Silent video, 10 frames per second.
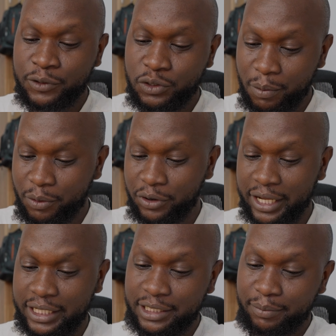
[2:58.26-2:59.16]
So I'm
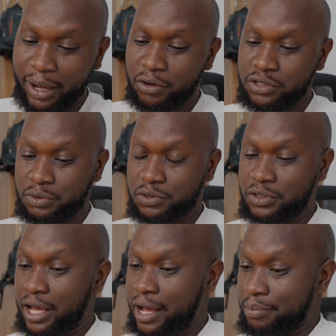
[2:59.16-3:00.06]
connecting my Osmo to
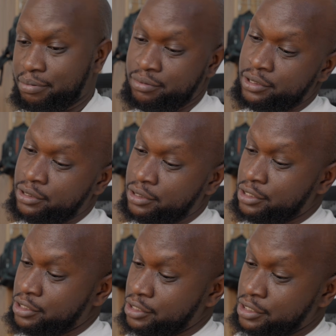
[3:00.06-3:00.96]
the app.
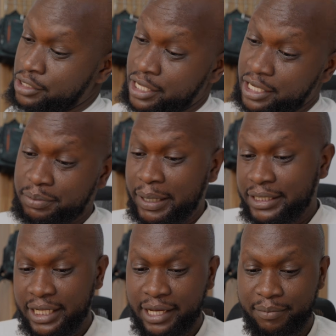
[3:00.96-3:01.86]
It might
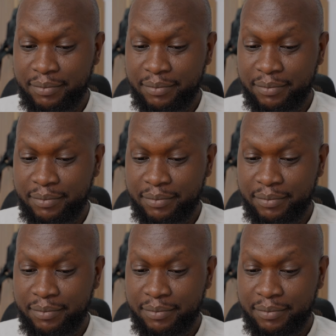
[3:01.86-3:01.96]
take a